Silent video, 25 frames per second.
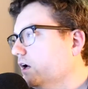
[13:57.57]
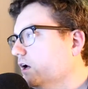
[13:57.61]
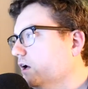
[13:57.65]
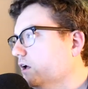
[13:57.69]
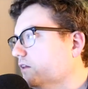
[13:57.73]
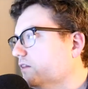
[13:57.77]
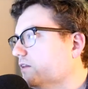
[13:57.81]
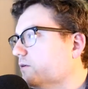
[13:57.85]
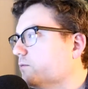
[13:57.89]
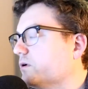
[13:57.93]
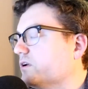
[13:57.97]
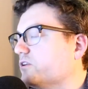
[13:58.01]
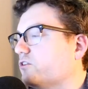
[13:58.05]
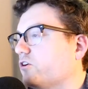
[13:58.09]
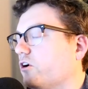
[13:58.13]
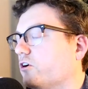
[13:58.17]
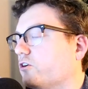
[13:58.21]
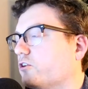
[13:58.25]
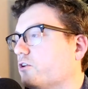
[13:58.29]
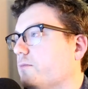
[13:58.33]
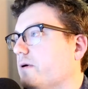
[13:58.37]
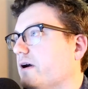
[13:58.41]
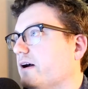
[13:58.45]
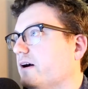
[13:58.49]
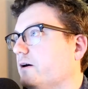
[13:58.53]
Then we talked
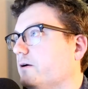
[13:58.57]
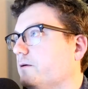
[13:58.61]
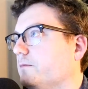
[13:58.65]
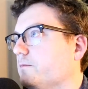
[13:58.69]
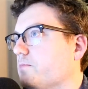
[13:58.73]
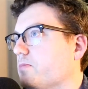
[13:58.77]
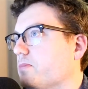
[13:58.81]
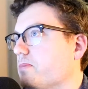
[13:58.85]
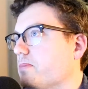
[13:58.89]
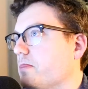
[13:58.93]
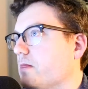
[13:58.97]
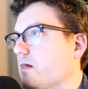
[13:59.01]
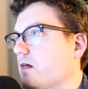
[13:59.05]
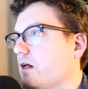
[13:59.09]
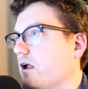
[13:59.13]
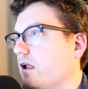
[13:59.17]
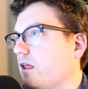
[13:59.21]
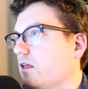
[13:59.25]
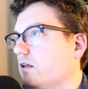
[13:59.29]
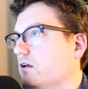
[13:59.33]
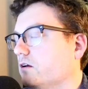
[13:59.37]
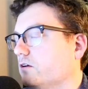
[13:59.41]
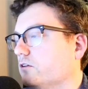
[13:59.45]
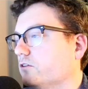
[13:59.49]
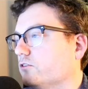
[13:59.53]
about
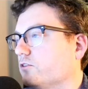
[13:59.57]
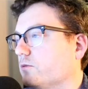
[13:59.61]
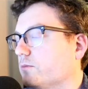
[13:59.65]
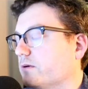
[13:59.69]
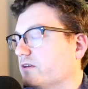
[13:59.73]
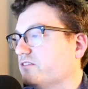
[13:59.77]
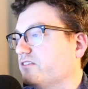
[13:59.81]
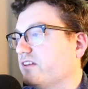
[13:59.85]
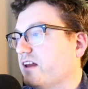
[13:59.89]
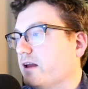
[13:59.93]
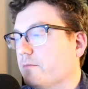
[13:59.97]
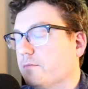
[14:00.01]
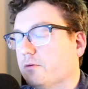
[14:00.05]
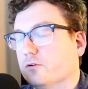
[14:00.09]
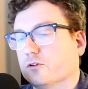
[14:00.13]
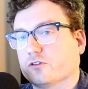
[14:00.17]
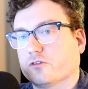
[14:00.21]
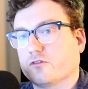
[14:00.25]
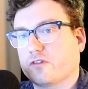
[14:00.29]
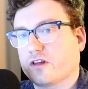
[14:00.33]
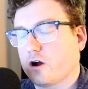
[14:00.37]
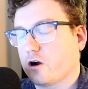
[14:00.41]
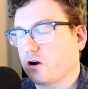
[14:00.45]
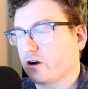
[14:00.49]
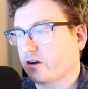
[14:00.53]
some examples of
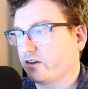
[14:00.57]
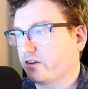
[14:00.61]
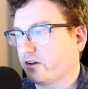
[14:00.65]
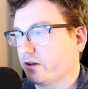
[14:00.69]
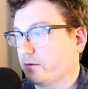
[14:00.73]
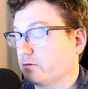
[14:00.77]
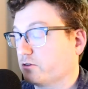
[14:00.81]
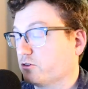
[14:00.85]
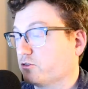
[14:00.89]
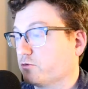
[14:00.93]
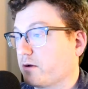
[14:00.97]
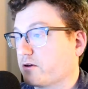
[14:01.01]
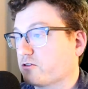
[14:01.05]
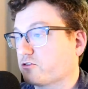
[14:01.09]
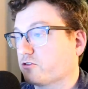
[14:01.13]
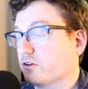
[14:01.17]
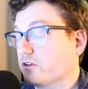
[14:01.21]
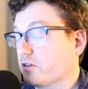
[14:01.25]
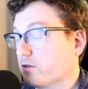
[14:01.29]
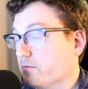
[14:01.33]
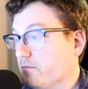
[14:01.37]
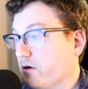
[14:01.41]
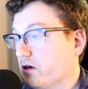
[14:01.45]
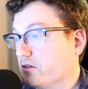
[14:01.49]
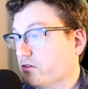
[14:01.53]
the archetypes, especially the
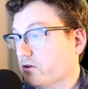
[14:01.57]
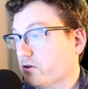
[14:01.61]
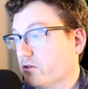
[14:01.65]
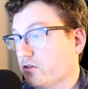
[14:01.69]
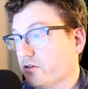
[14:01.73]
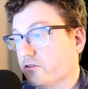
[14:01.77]
mother, the